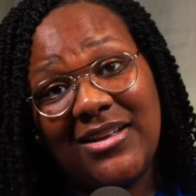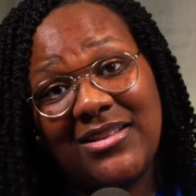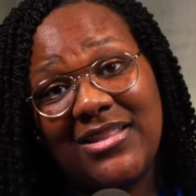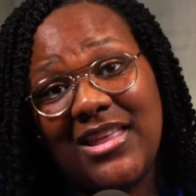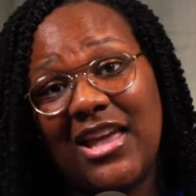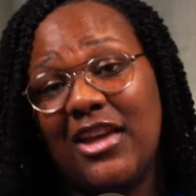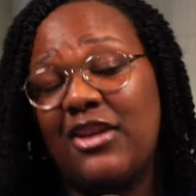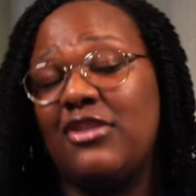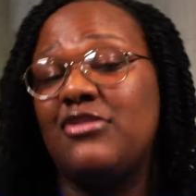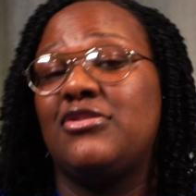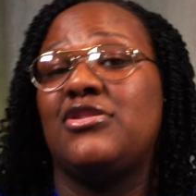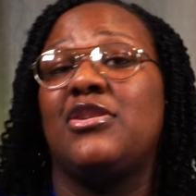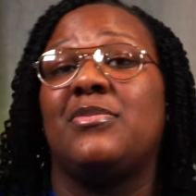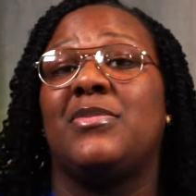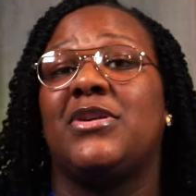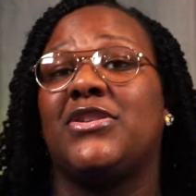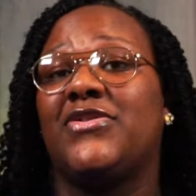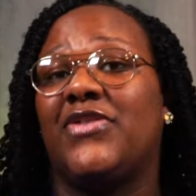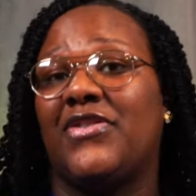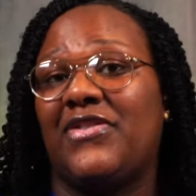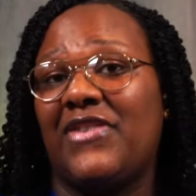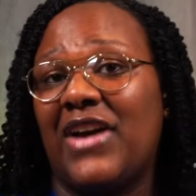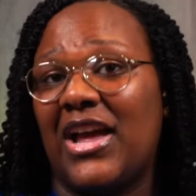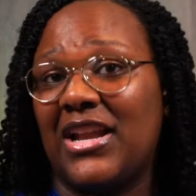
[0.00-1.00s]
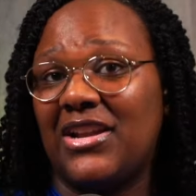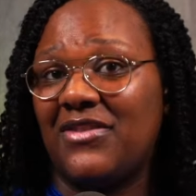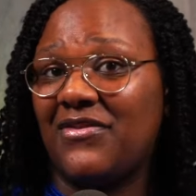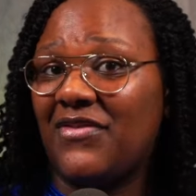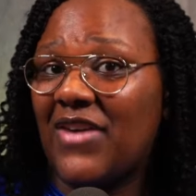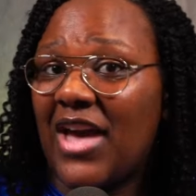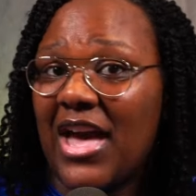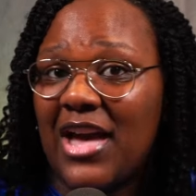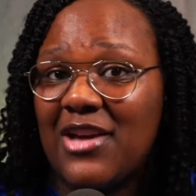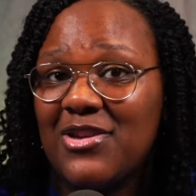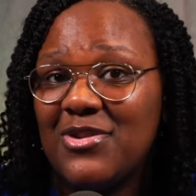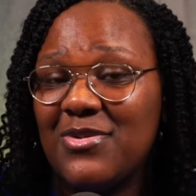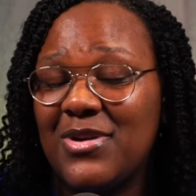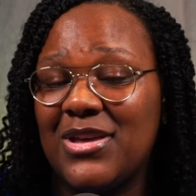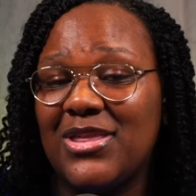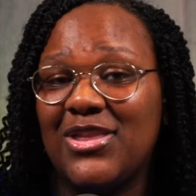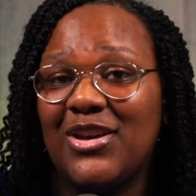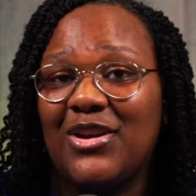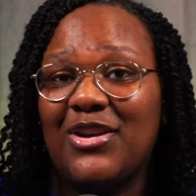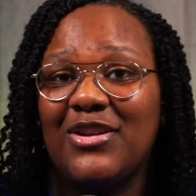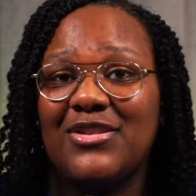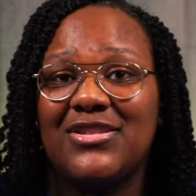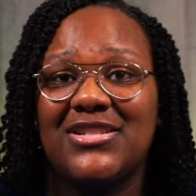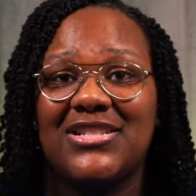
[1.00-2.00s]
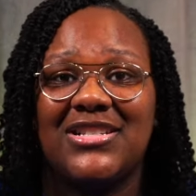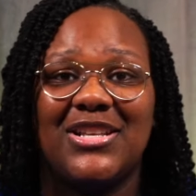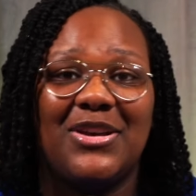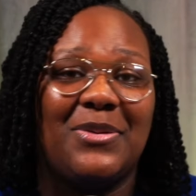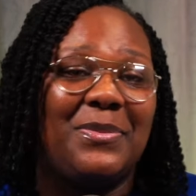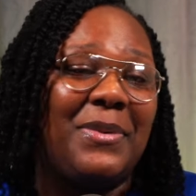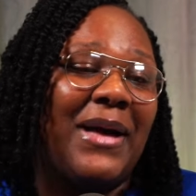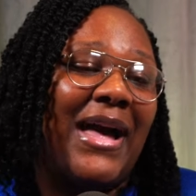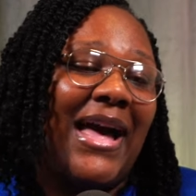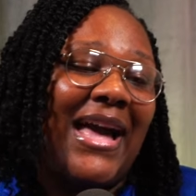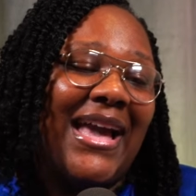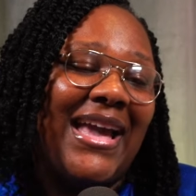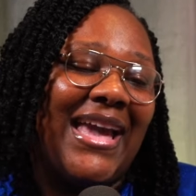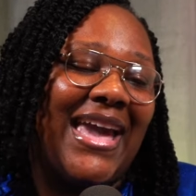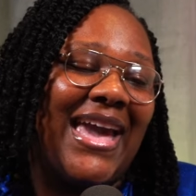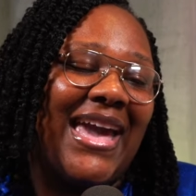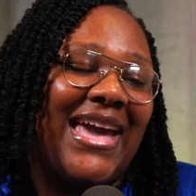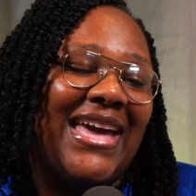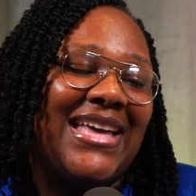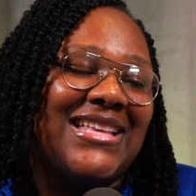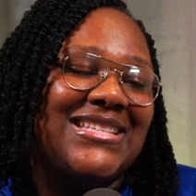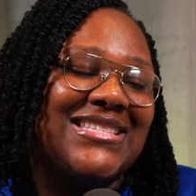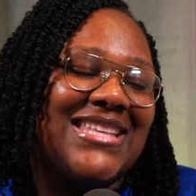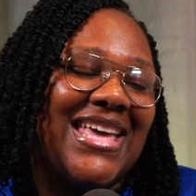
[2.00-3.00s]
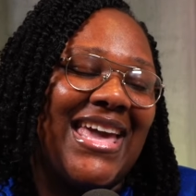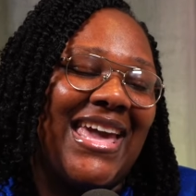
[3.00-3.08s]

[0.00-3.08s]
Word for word: Thank you so much for finding value in the Girl Just Heal podcast.